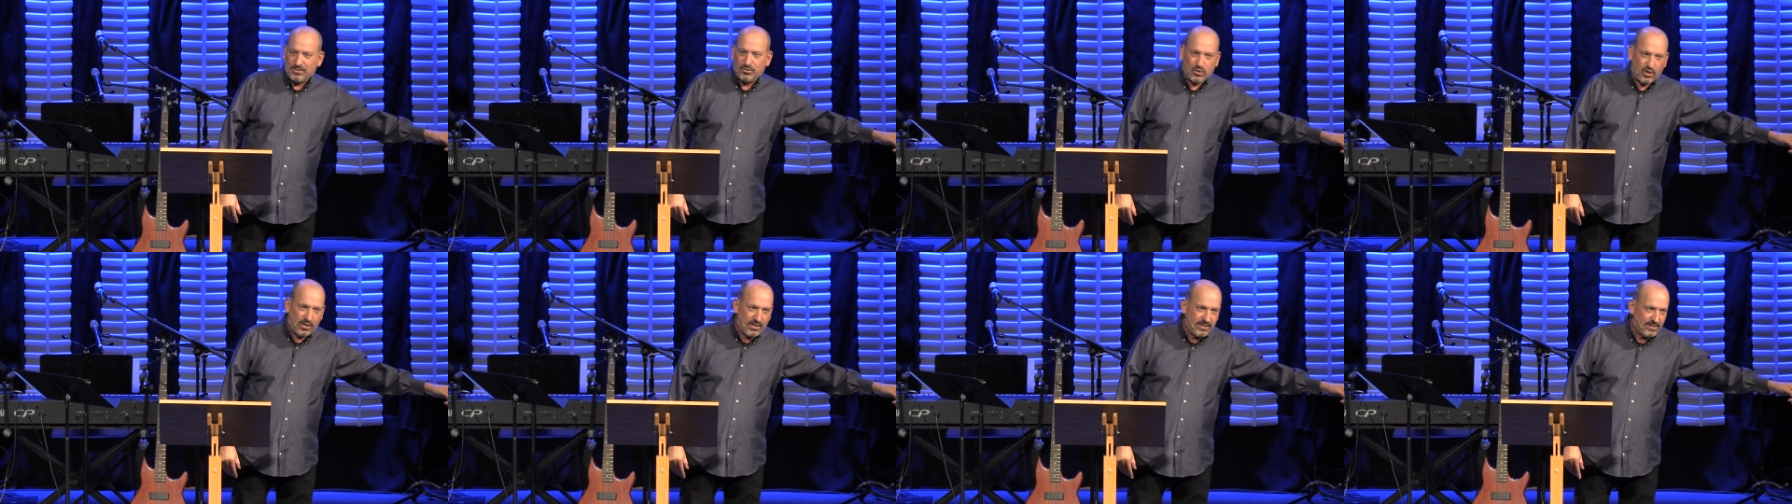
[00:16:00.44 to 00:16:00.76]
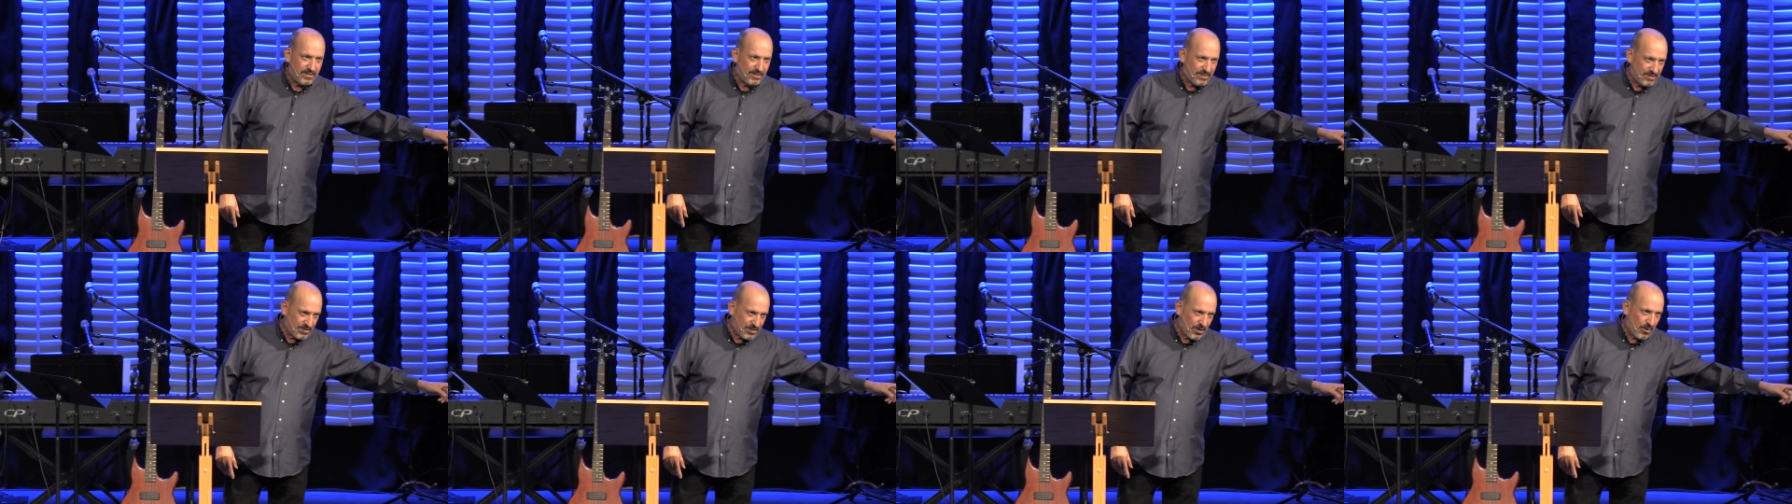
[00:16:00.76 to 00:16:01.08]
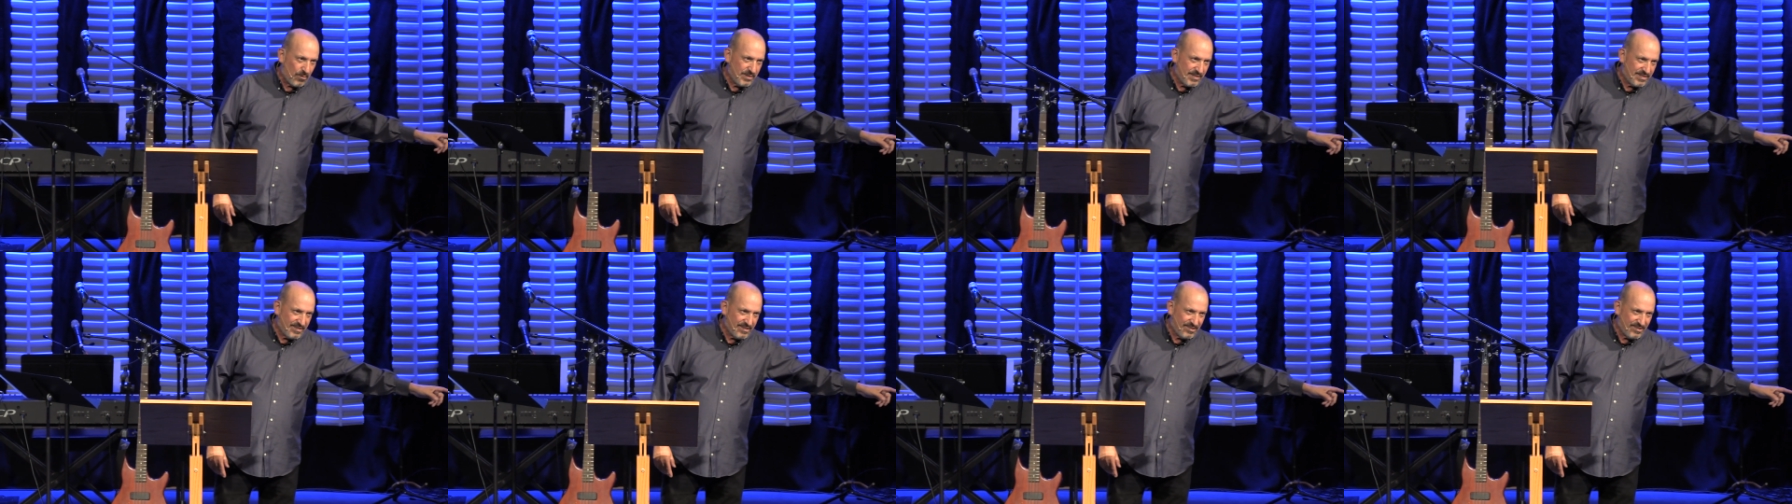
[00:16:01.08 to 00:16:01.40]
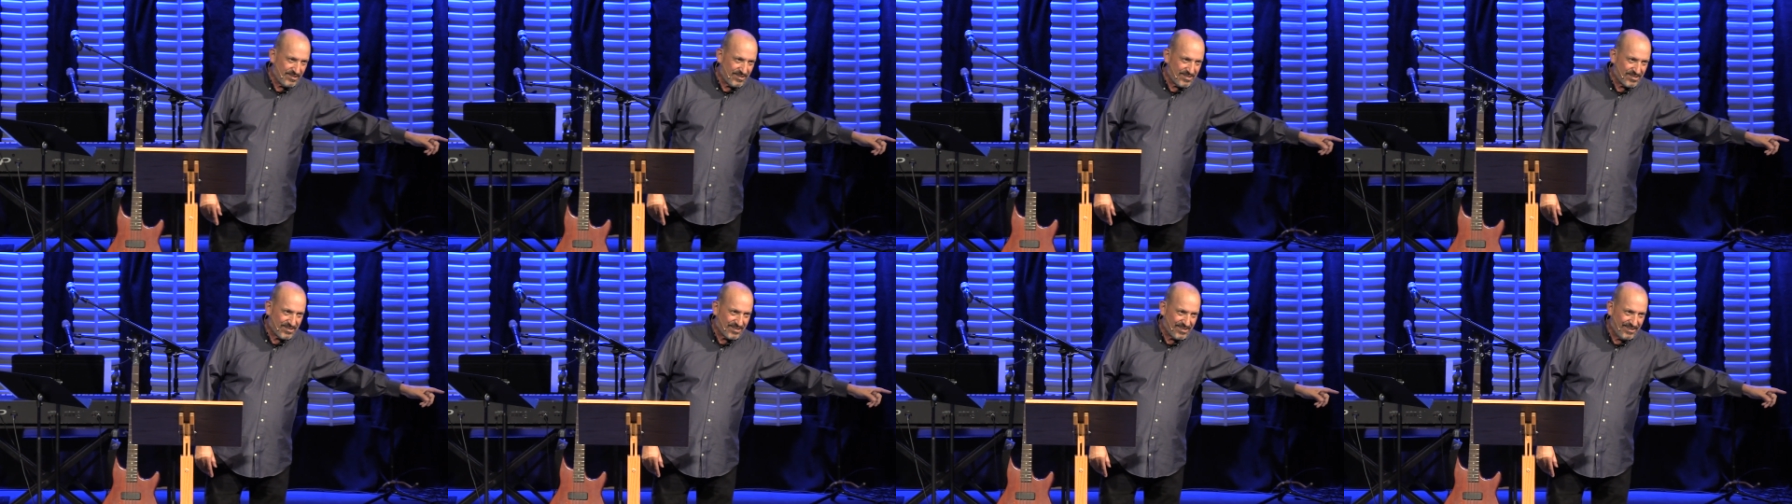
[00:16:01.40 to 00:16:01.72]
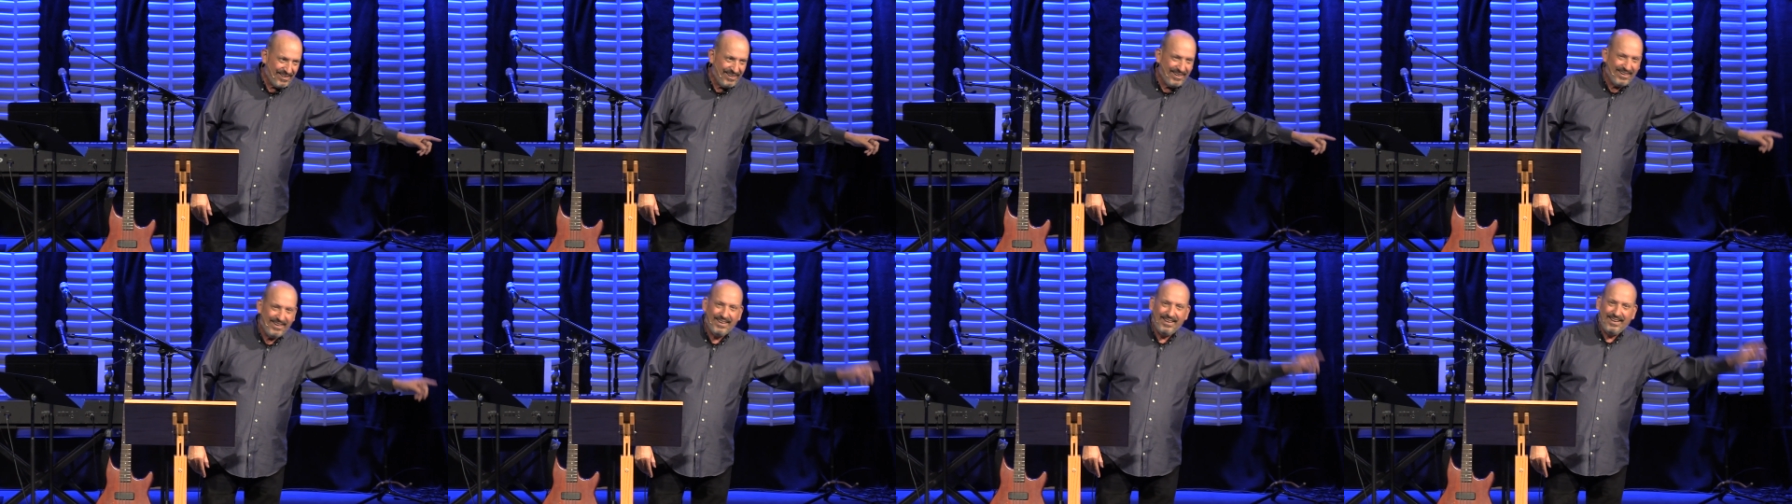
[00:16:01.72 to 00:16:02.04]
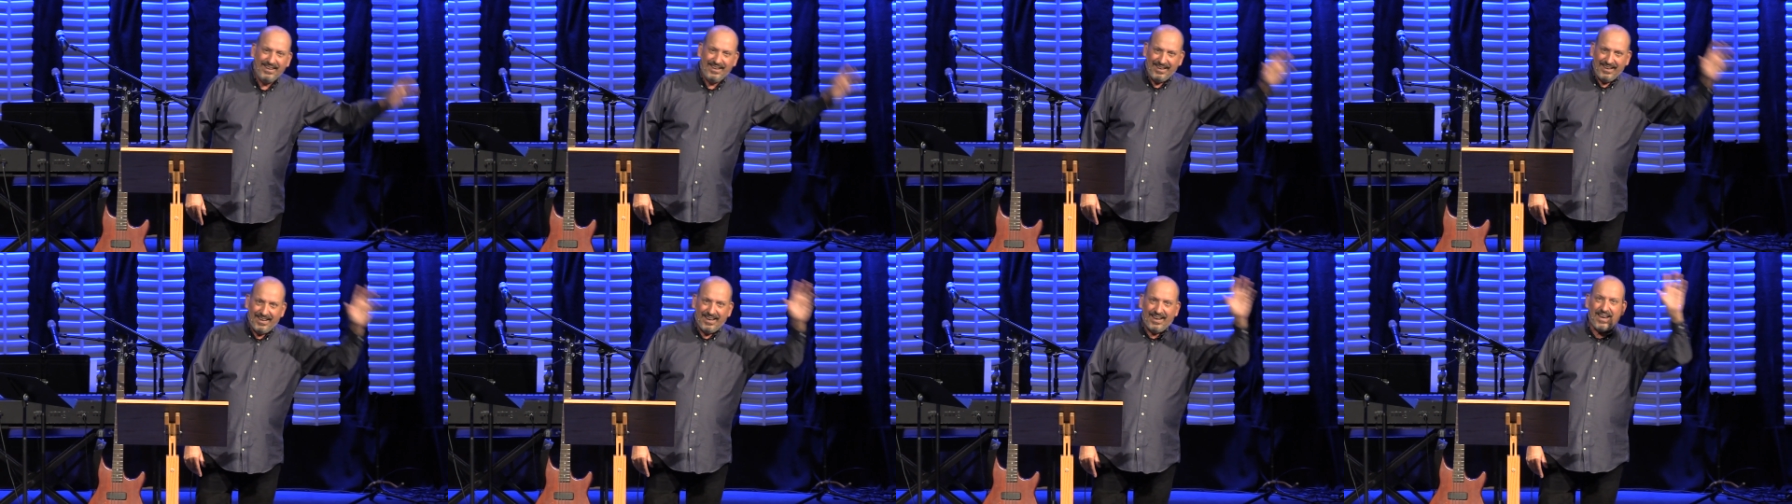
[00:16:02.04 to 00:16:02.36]
Jesus has always existed,
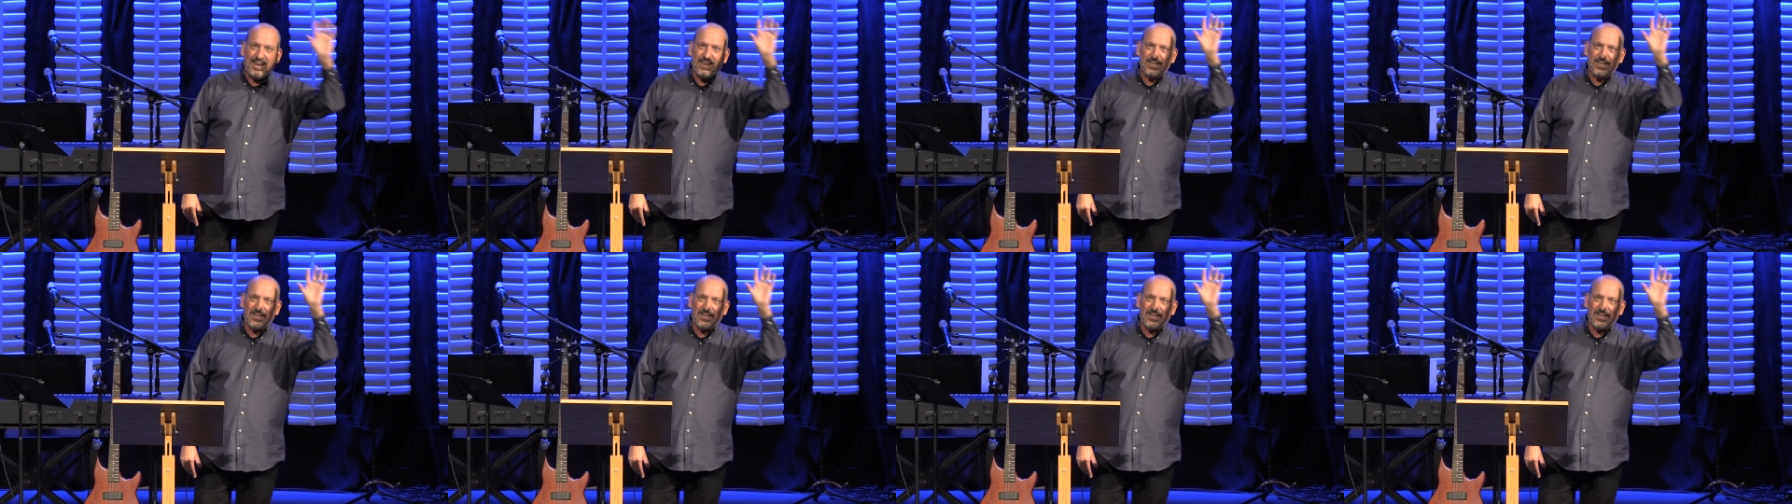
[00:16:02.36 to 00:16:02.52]
he